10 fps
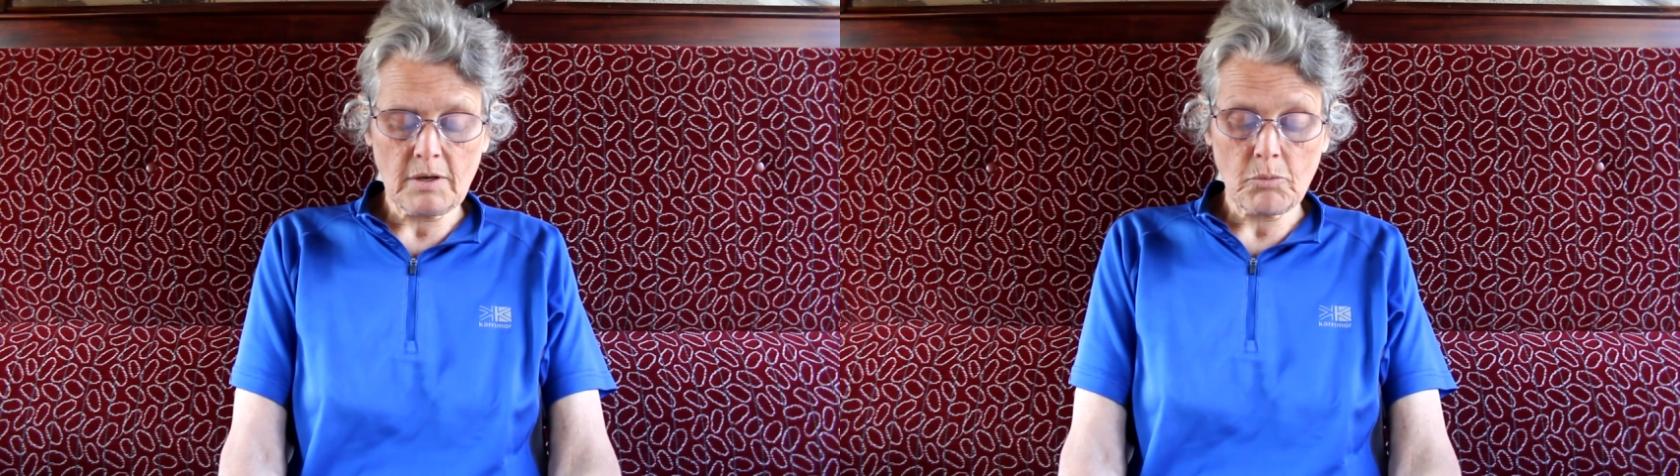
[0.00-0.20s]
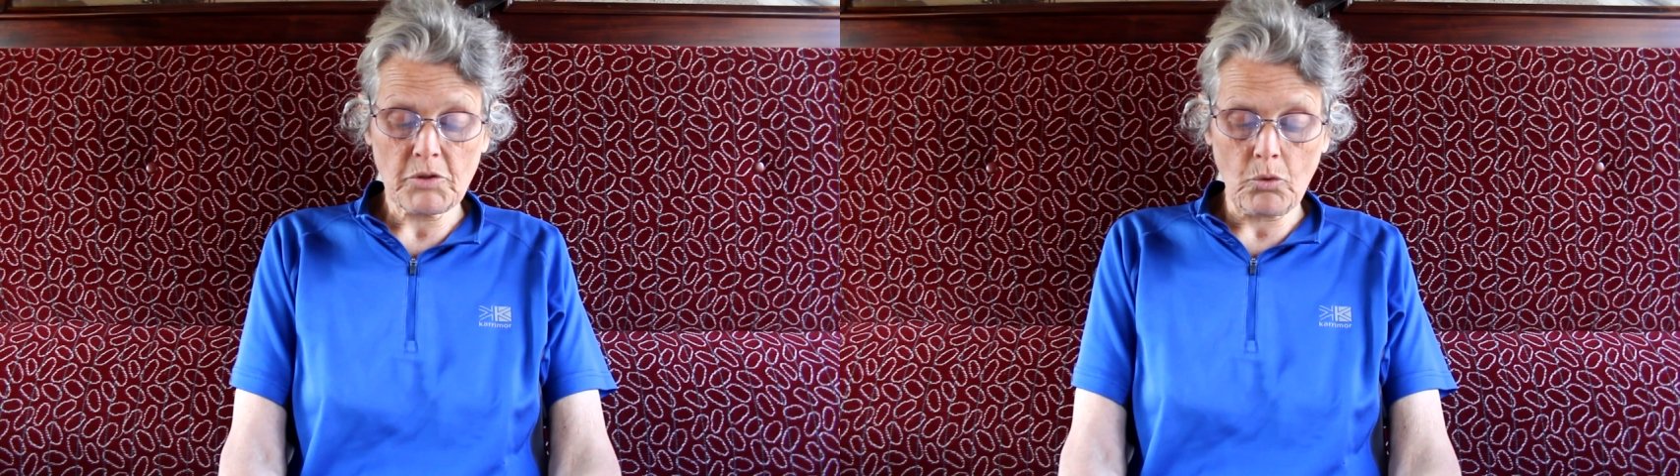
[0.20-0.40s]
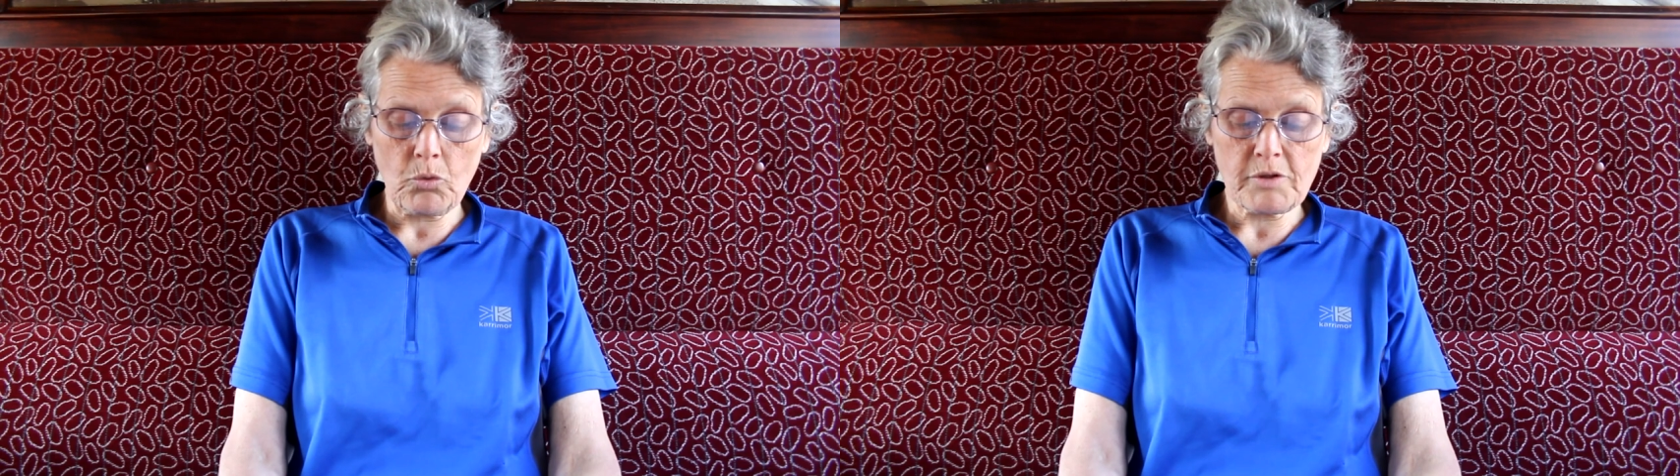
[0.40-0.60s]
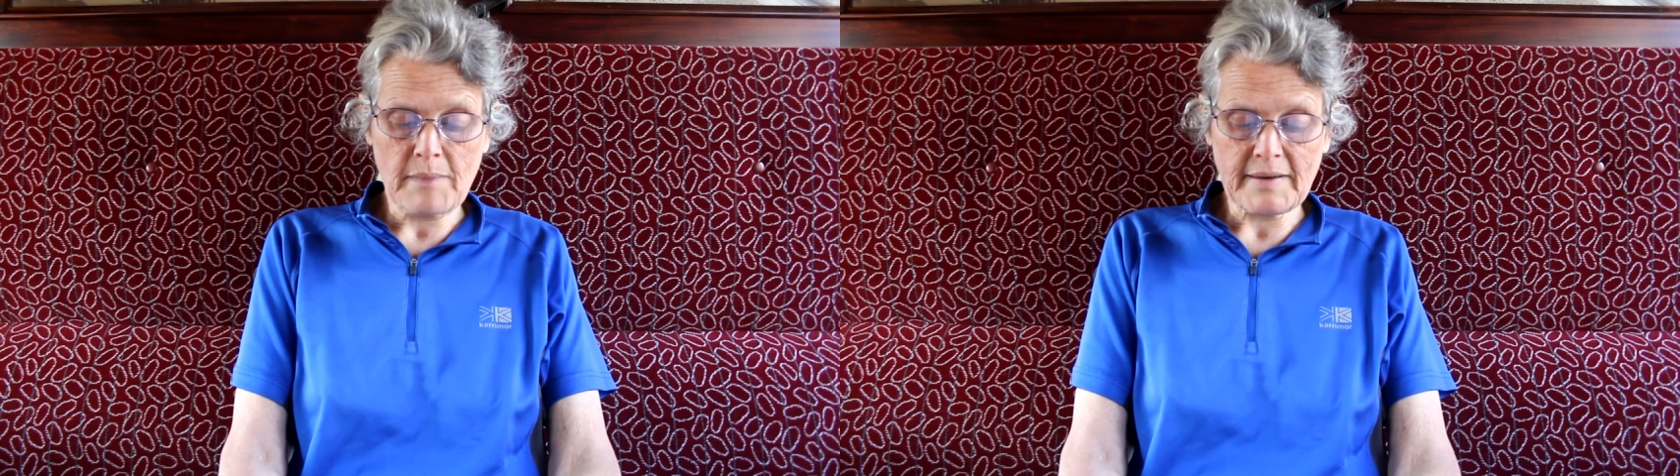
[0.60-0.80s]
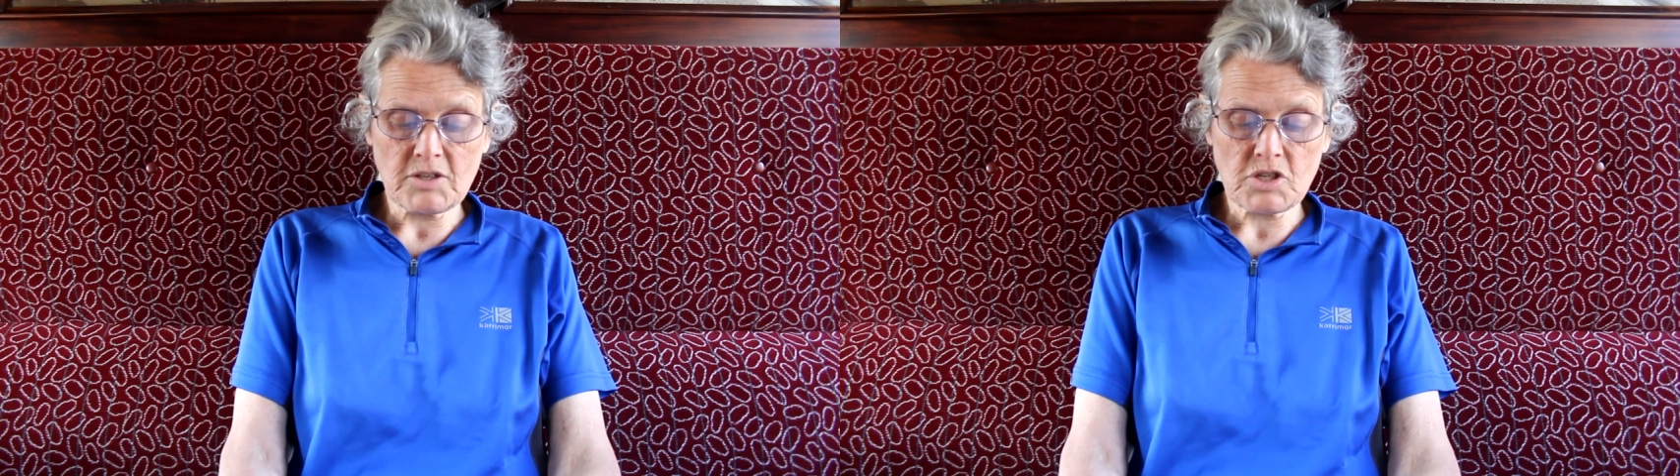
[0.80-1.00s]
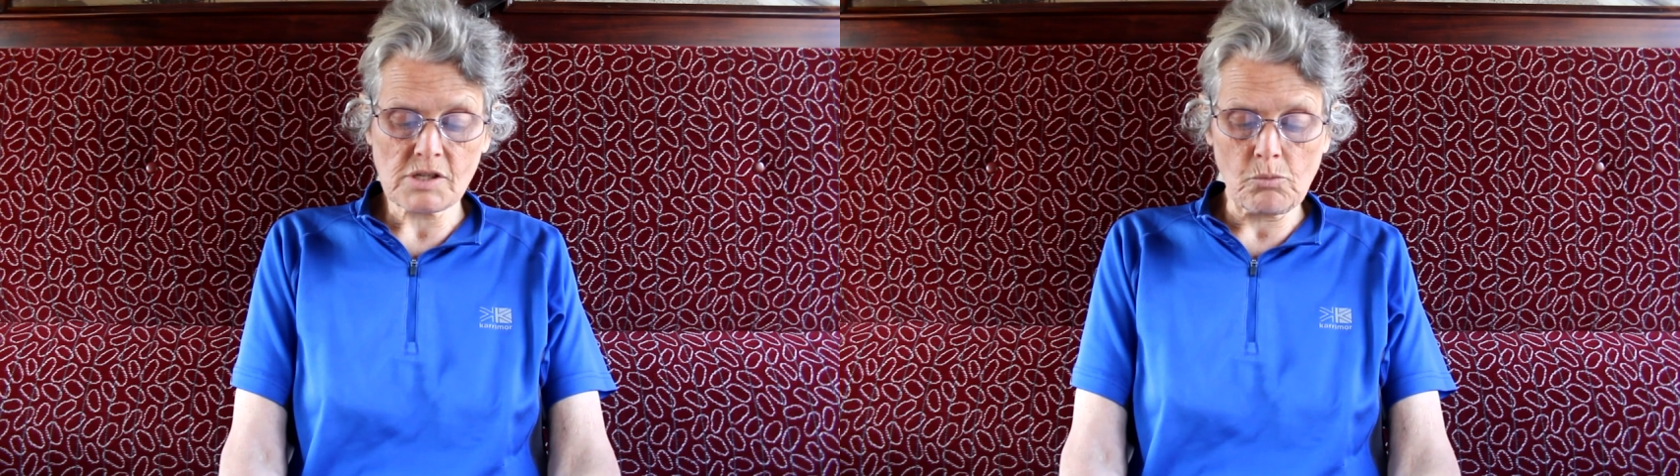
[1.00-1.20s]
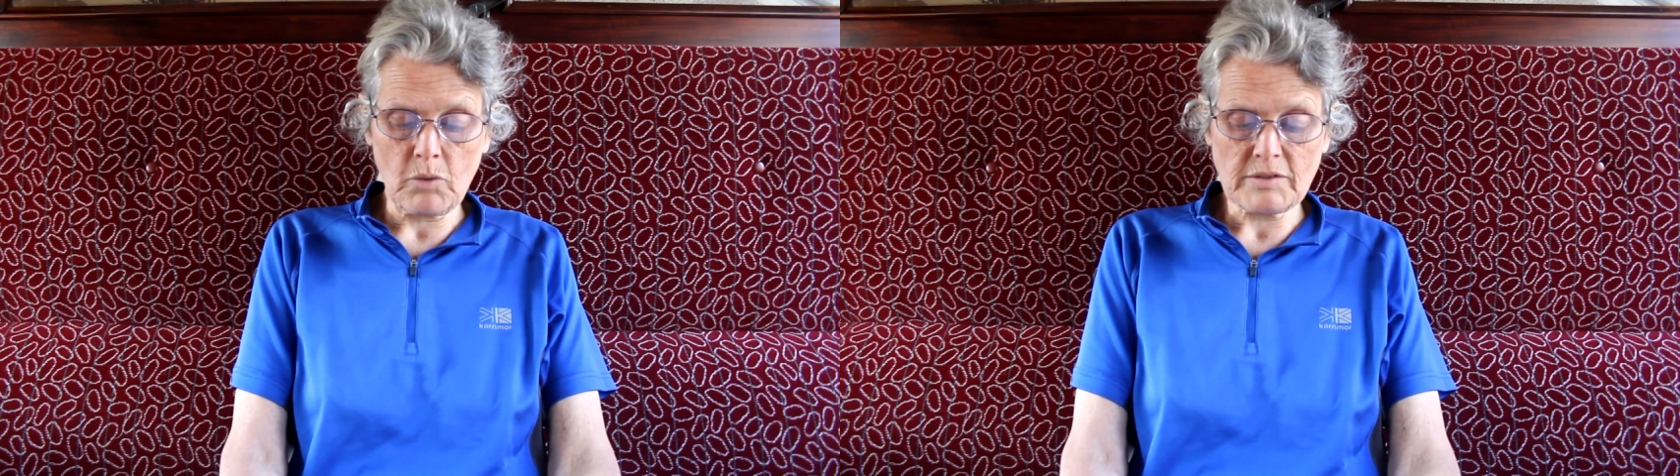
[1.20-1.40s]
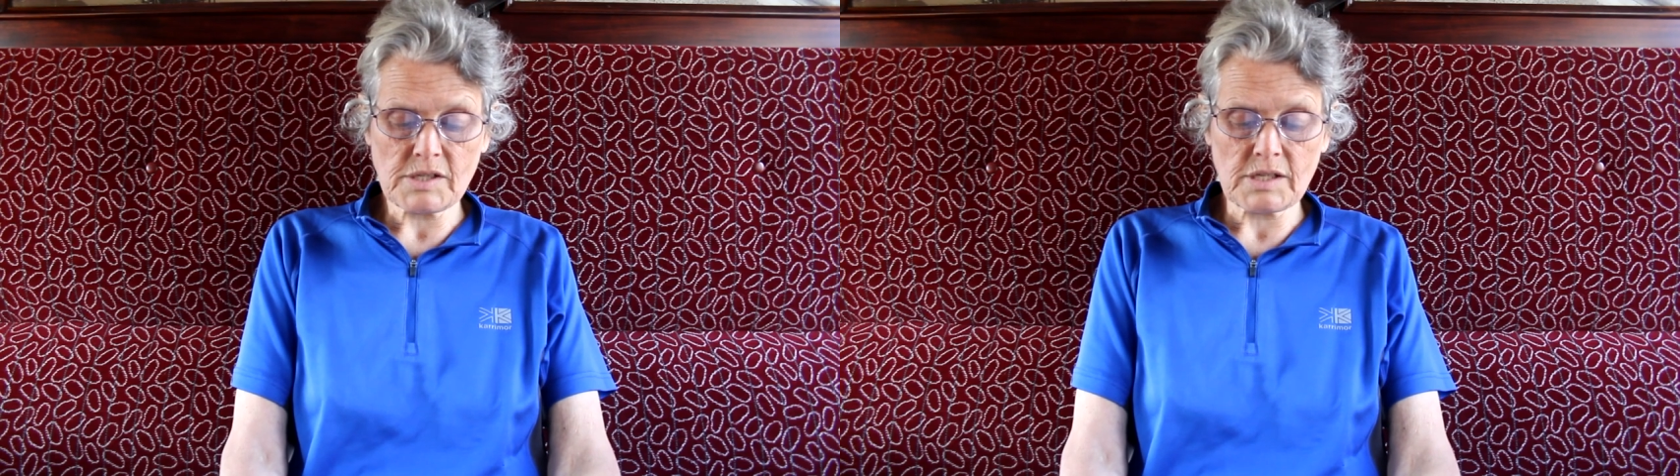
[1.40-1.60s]
with all the managers on
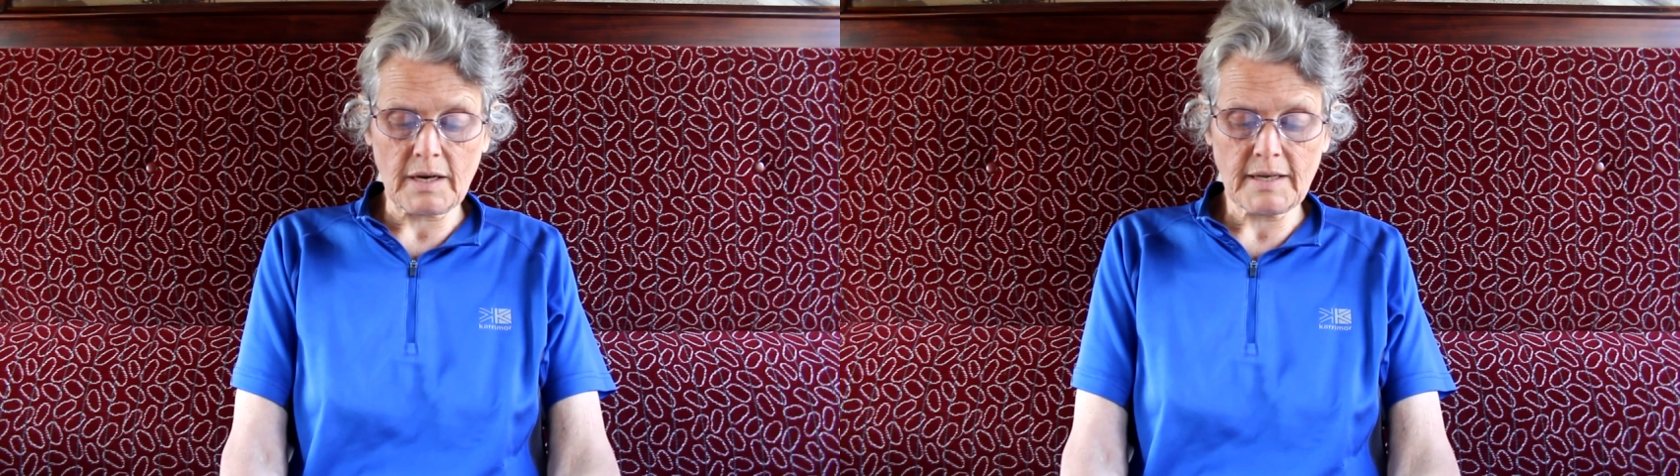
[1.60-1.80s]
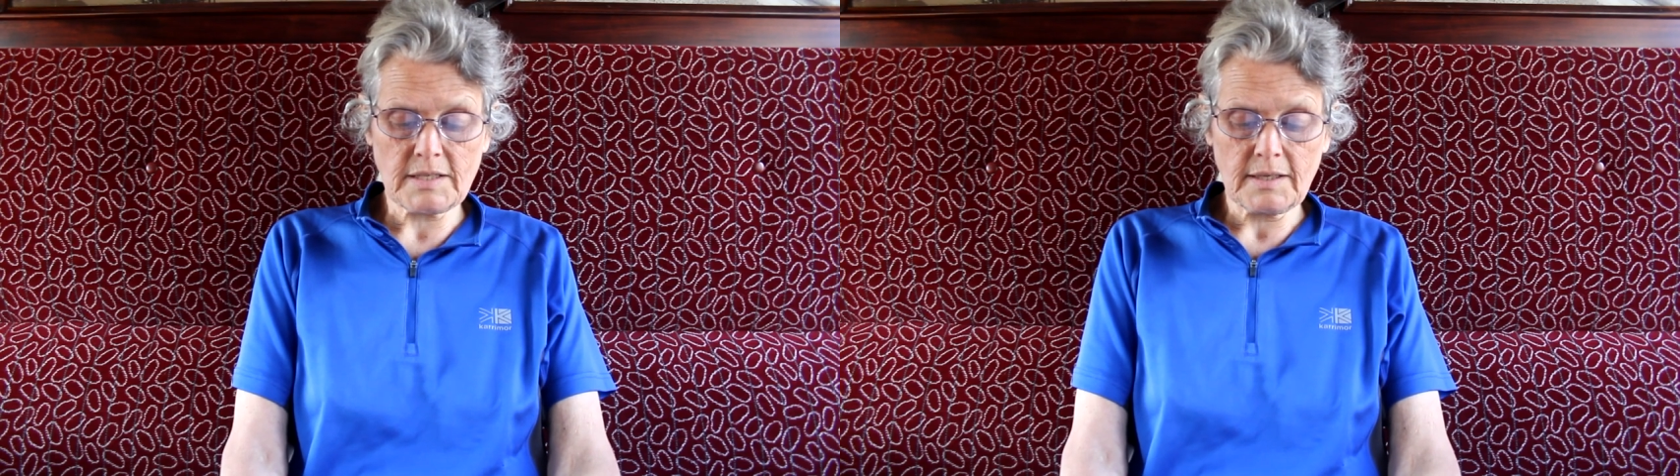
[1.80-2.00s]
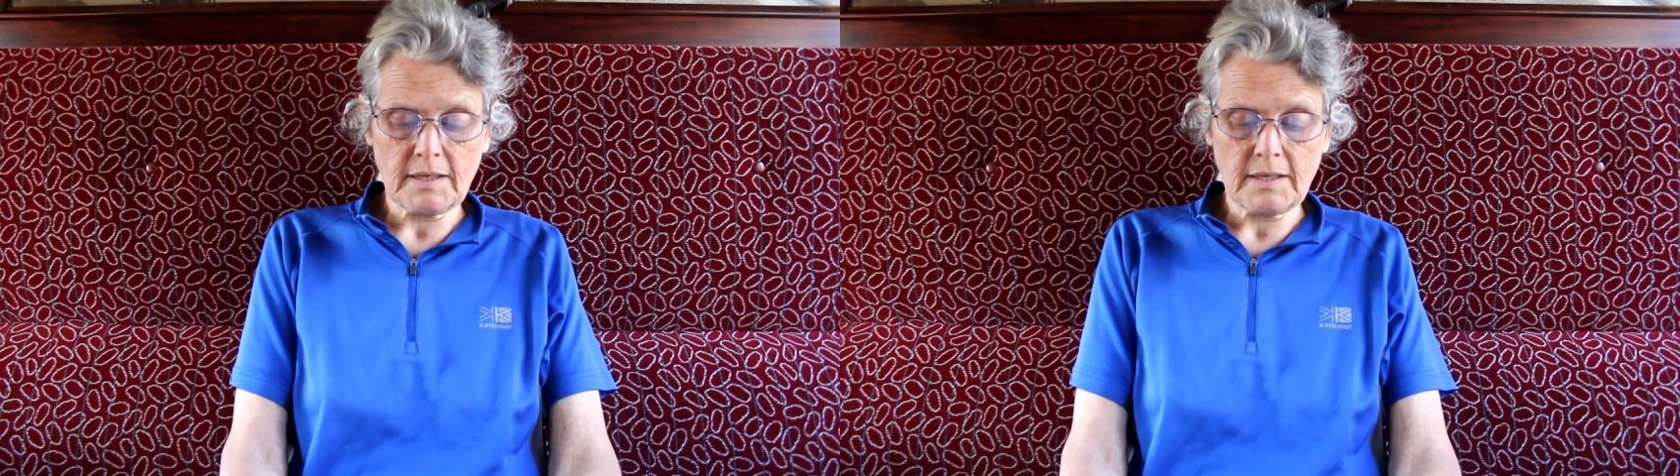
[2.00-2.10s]
one side